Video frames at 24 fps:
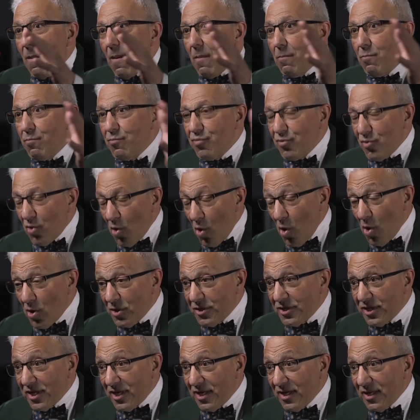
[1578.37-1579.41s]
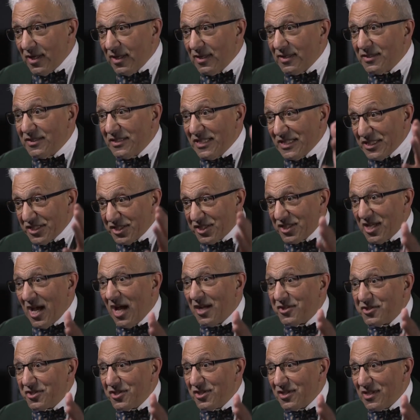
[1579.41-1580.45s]
broader
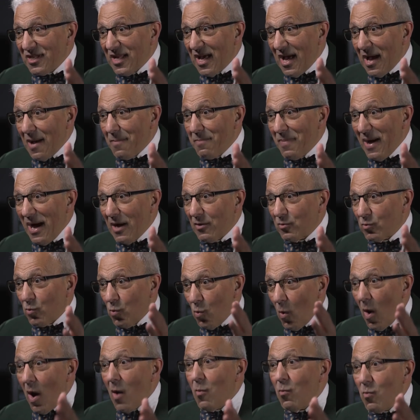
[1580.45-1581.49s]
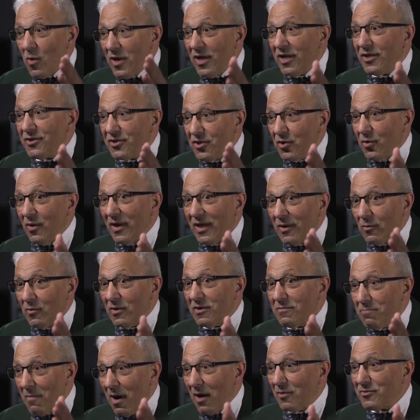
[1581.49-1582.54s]
discussion about what we are doing
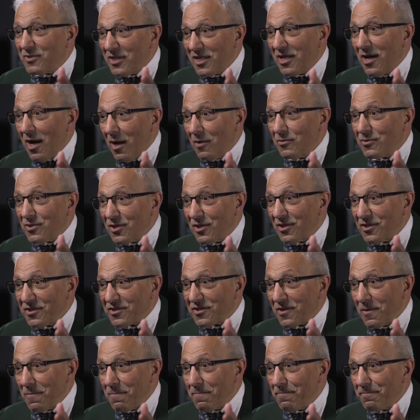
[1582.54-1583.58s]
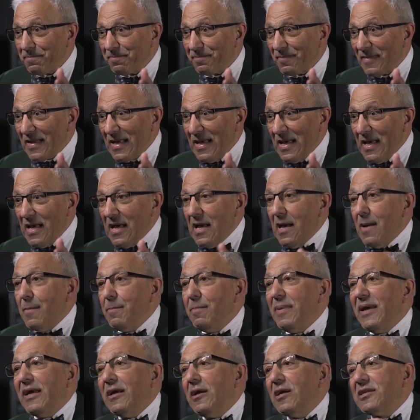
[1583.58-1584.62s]
with multiculturalism.
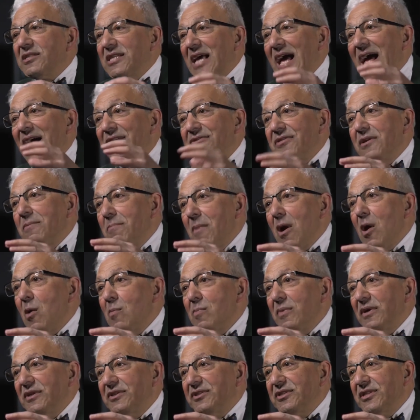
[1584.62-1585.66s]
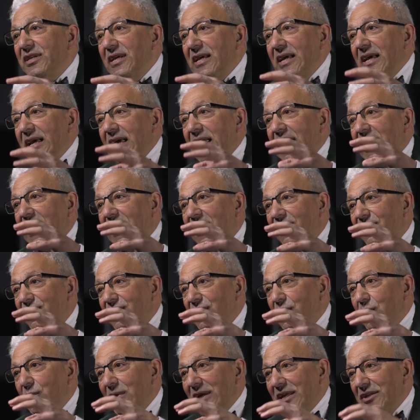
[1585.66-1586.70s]
Because at the moment, if
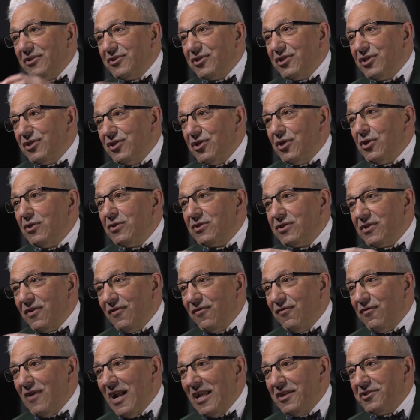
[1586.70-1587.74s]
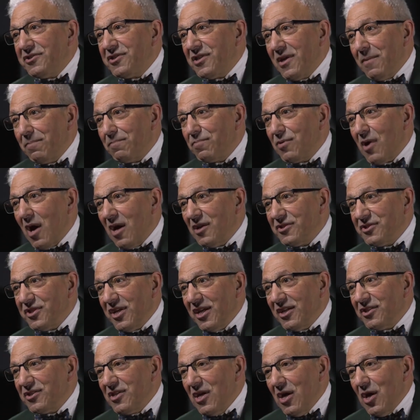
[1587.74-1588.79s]
you introduce a friendship
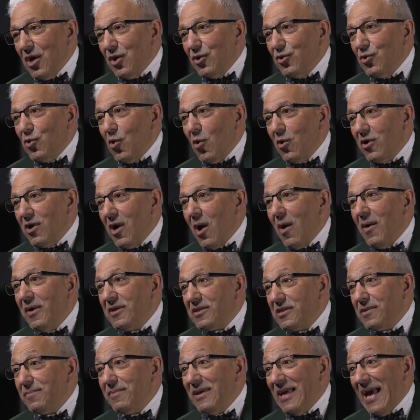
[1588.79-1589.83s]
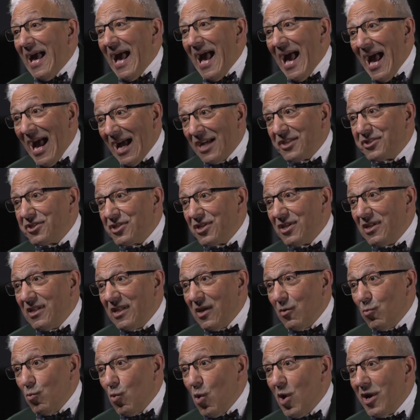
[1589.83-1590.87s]
project, you're going to be
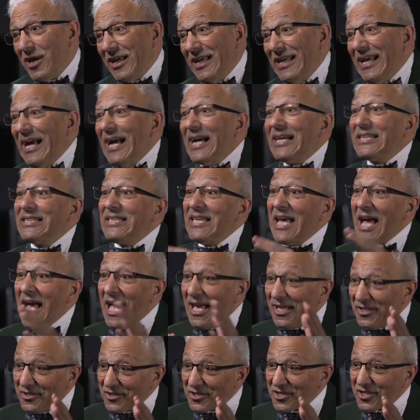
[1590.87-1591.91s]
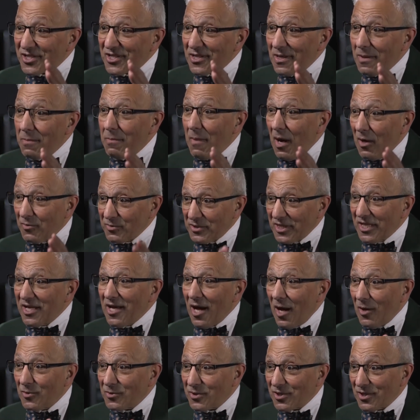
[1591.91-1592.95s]
actually working against
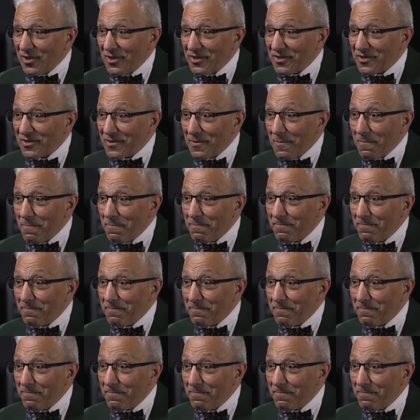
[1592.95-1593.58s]
multiculturalism,